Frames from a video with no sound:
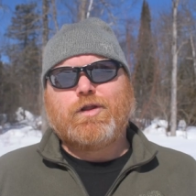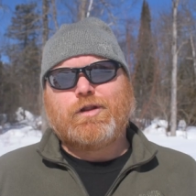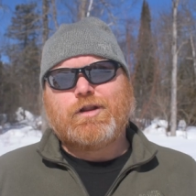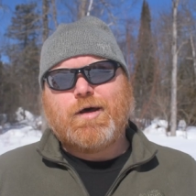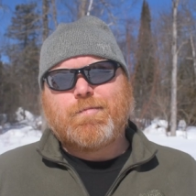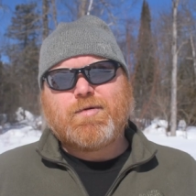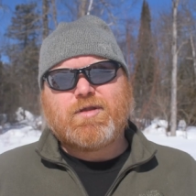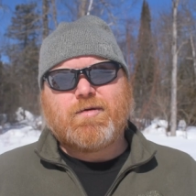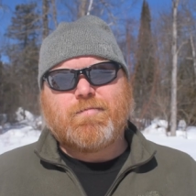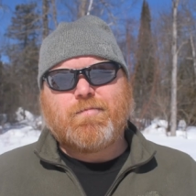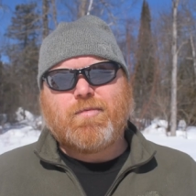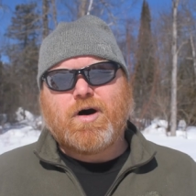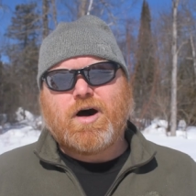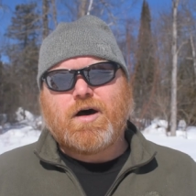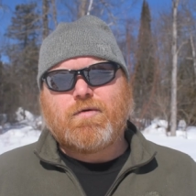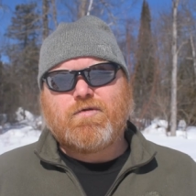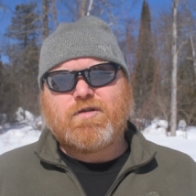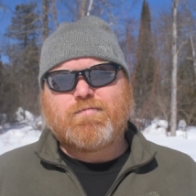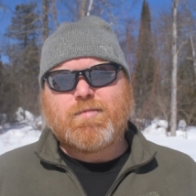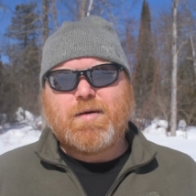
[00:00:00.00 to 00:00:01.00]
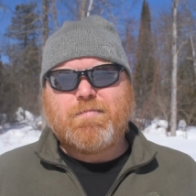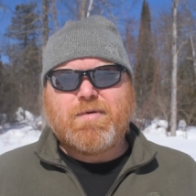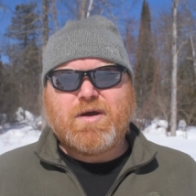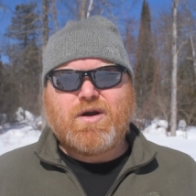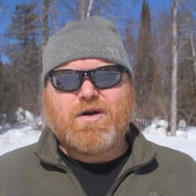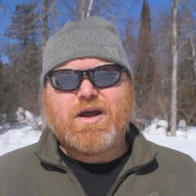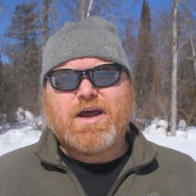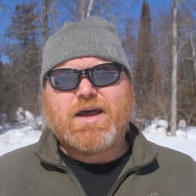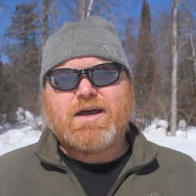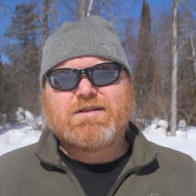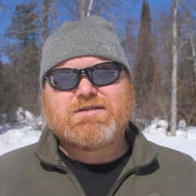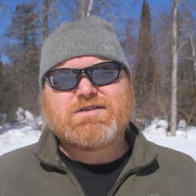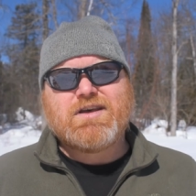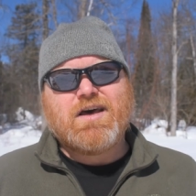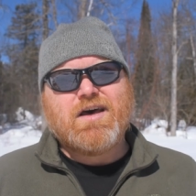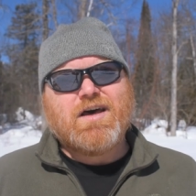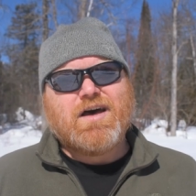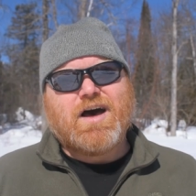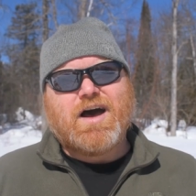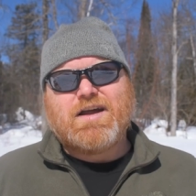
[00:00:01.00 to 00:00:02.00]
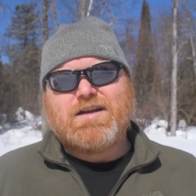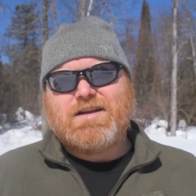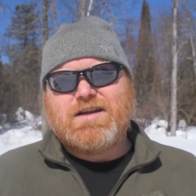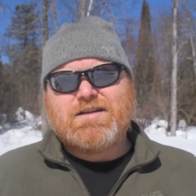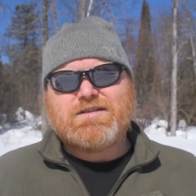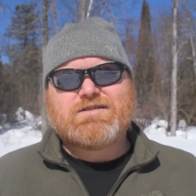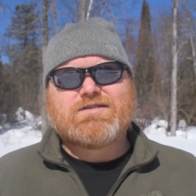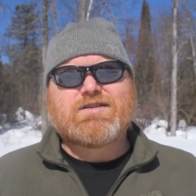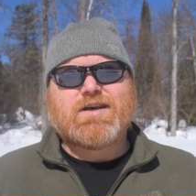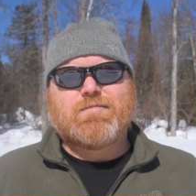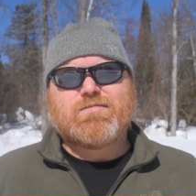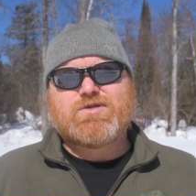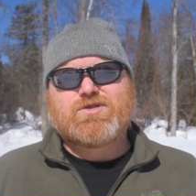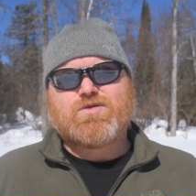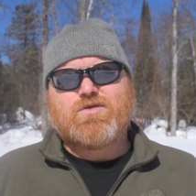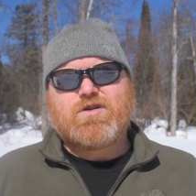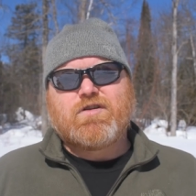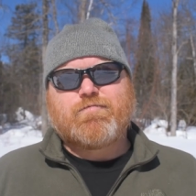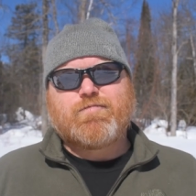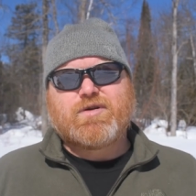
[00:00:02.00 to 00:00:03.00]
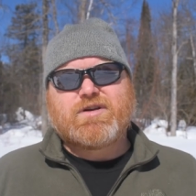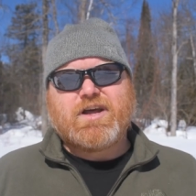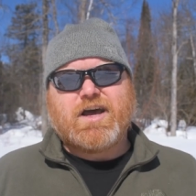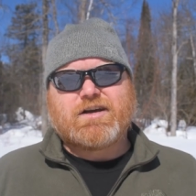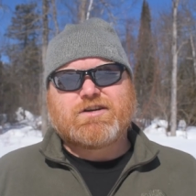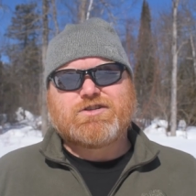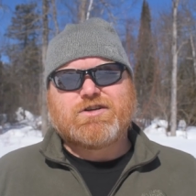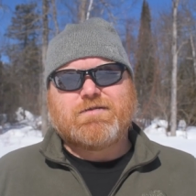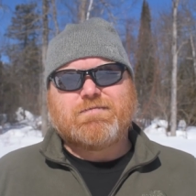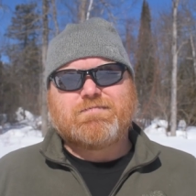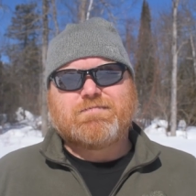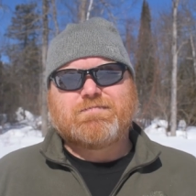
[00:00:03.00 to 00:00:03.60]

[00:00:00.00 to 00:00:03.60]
the lip of the pot with my bare hands. I need some sort of protection.